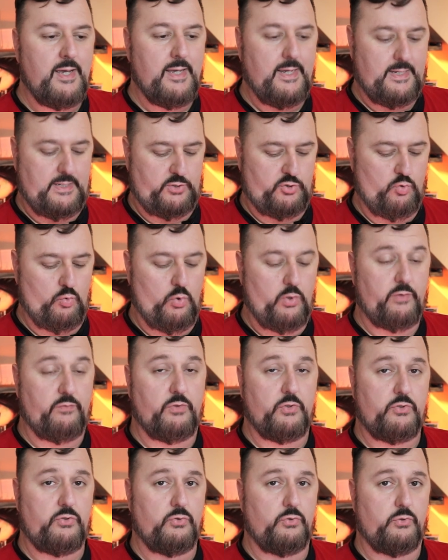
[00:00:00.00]
It's one of
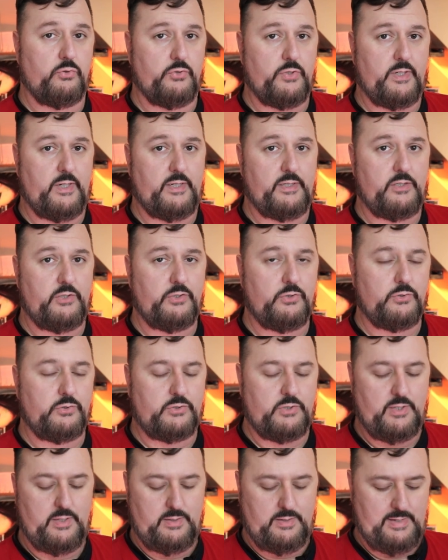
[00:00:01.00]
the tools that I
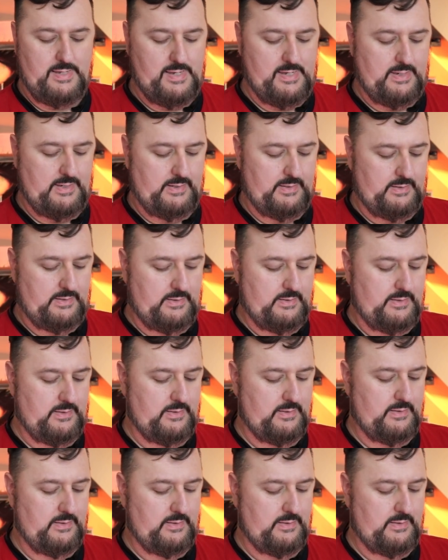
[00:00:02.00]
use and